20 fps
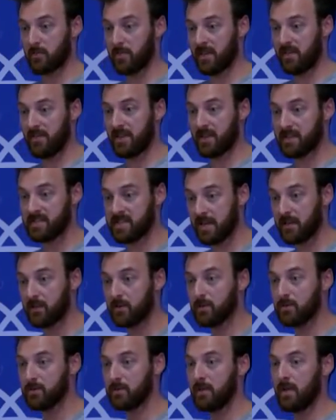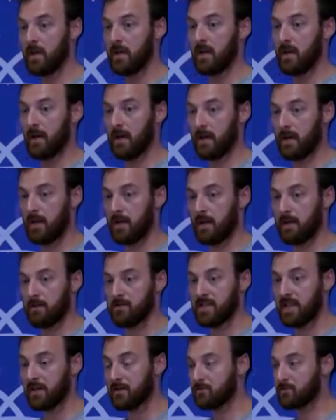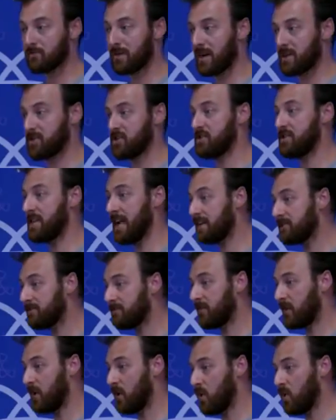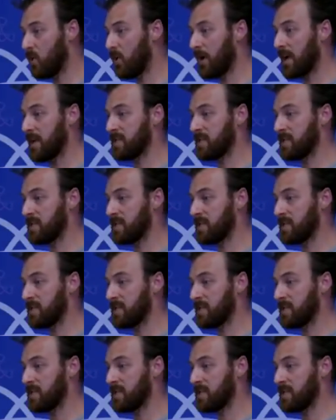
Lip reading: But I think single direction data flow